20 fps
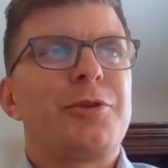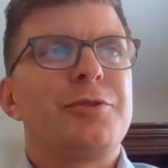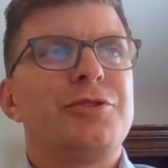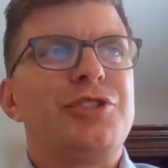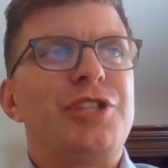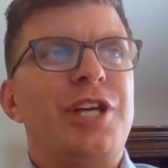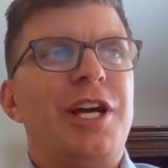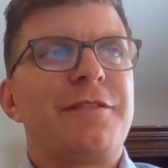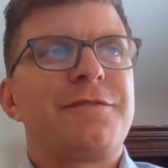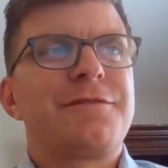
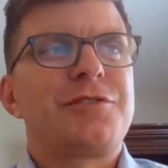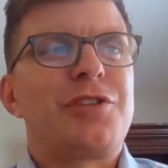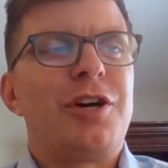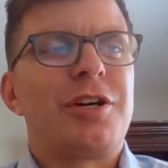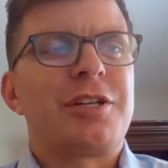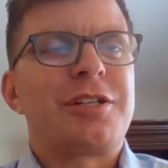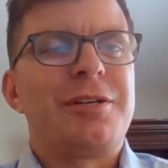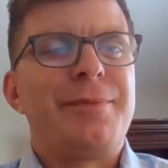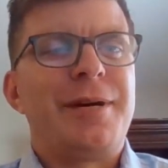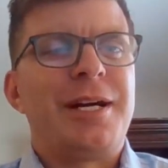Jeff
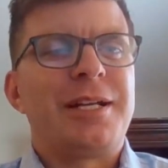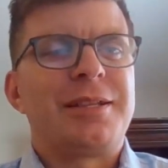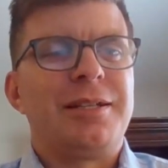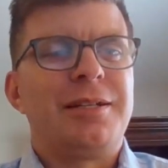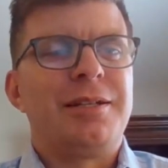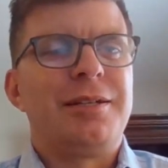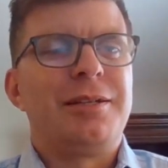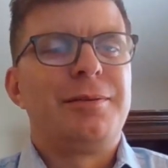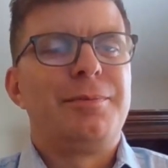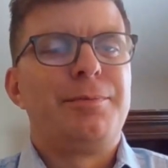talking
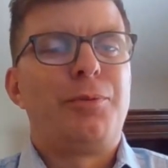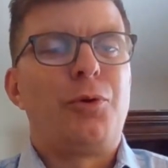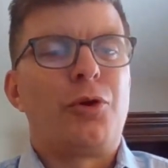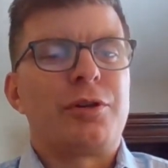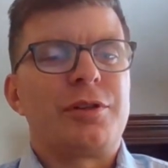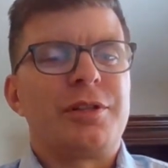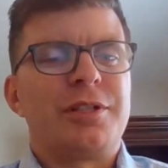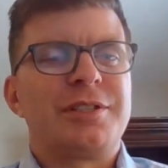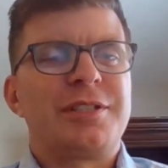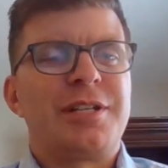about the
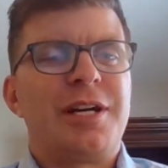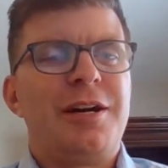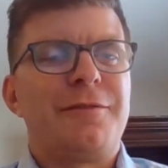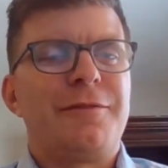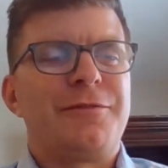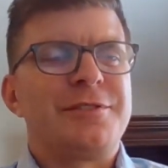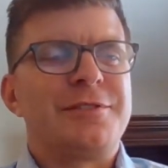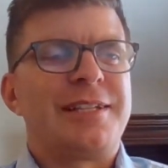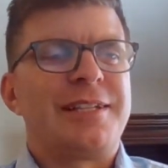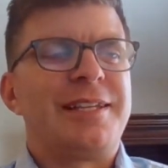Portland
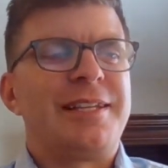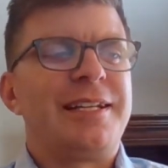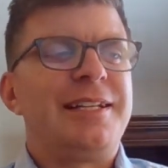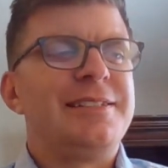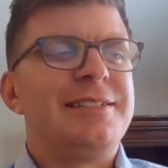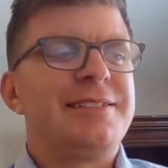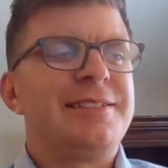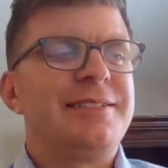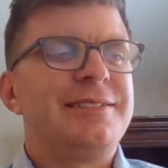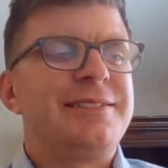conference. I think
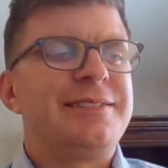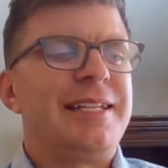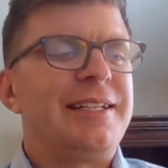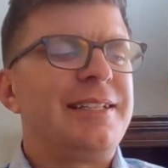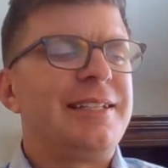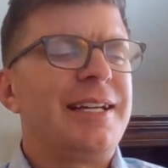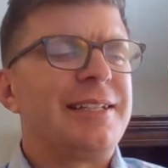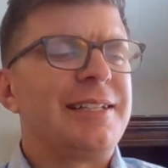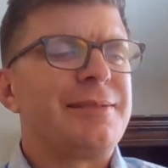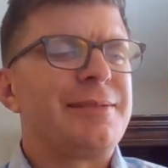he
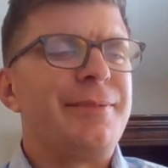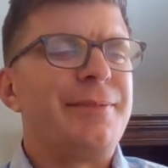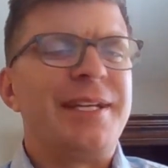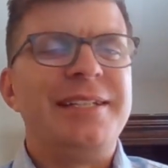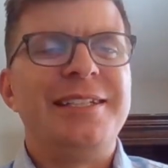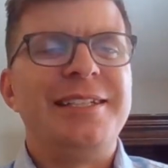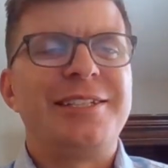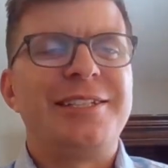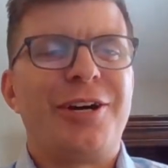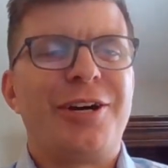said he got some
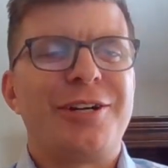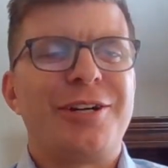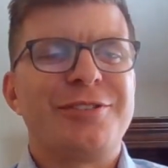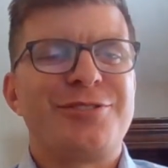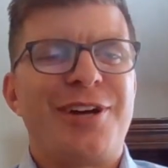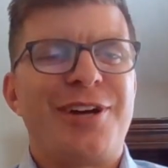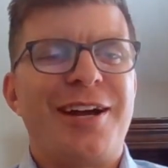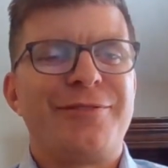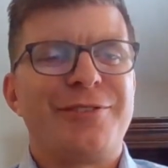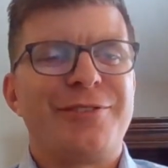
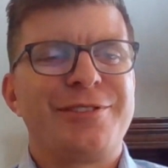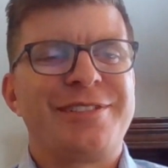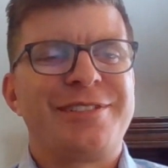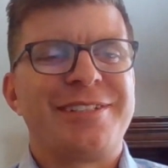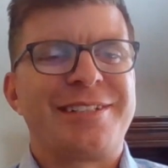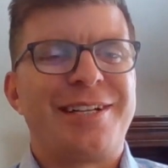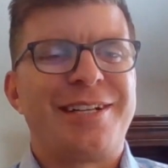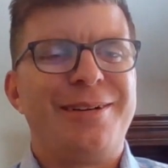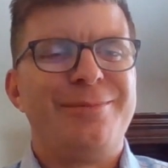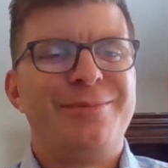IndyCar drivers
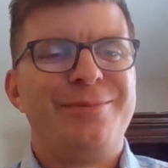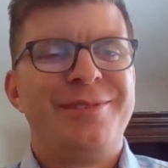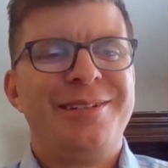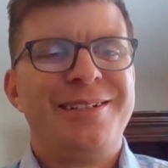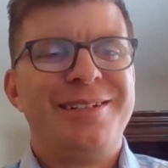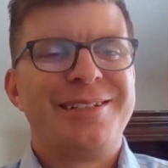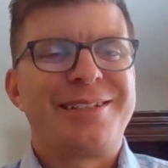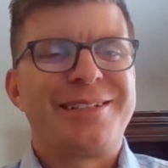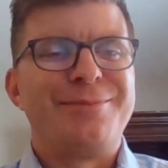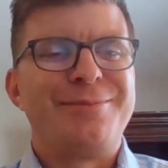to come
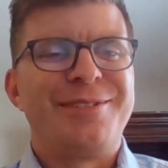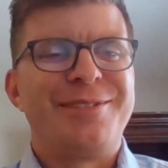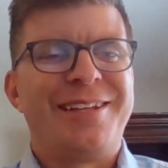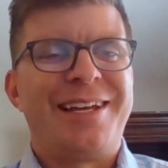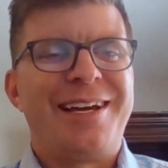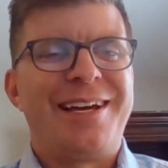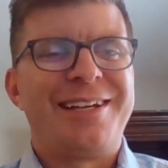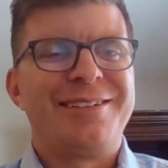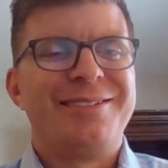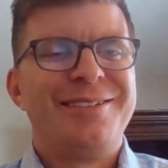to
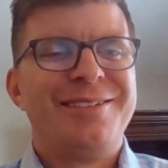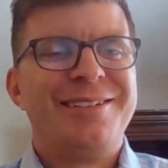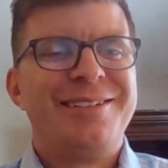that.